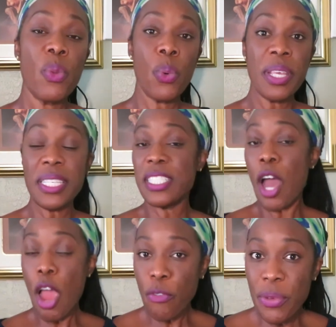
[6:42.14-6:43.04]
what he's
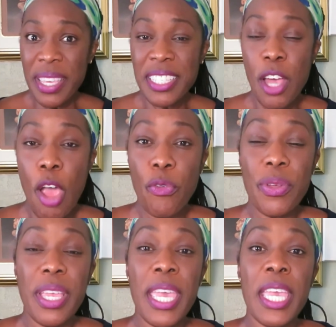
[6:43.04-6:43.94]
offering
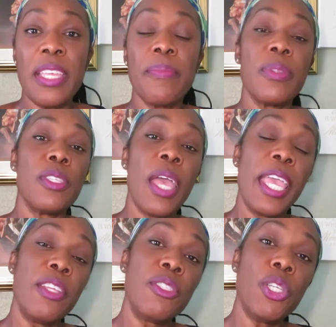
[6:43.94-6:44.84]
a
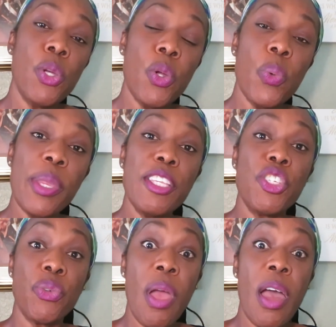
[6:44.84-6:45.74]
2-week
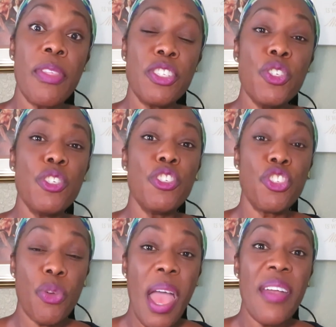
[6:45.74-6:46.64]
trial that you can
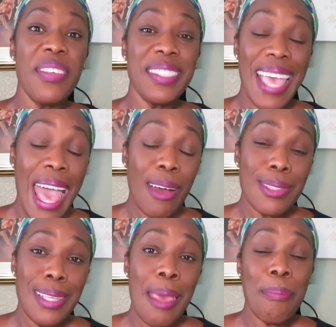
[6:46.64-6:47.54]
try this out.
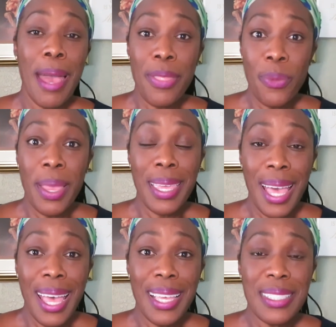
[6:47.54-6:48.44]
And by the way,
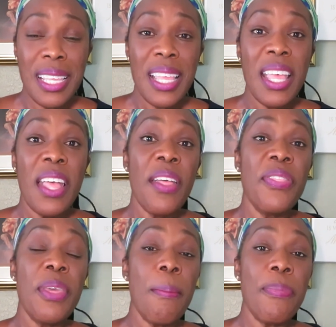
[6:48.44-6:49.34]
guys,
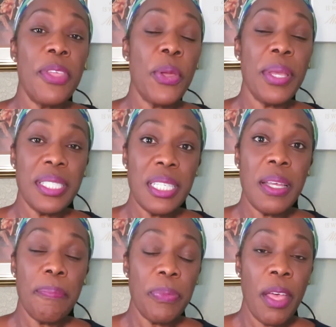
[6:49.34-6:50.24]
there is
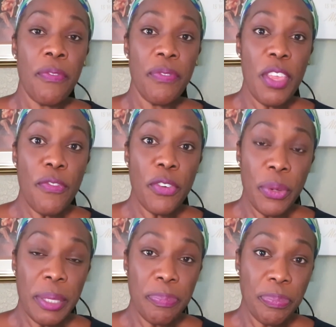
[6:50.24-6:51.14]
a fee
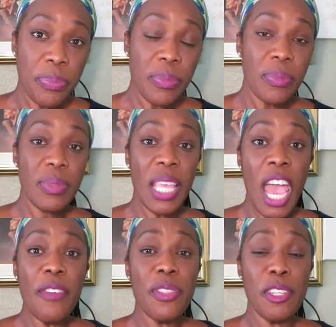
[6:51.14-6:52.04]
for it
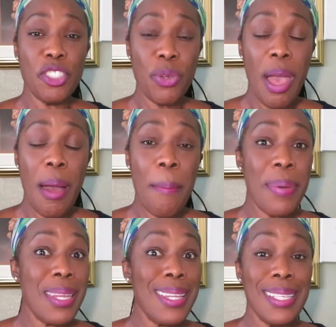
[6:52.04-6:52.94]
after the trial,
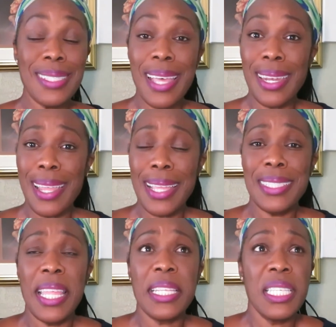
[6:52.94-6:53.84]
but it is not a lot.
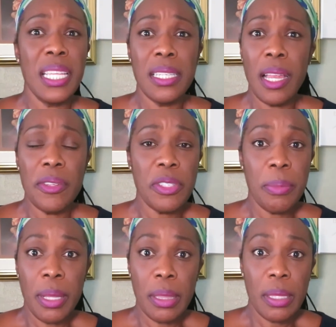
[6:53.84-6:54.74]
It's like $10 a
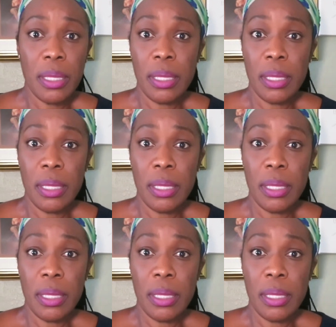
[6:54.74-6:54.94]
month.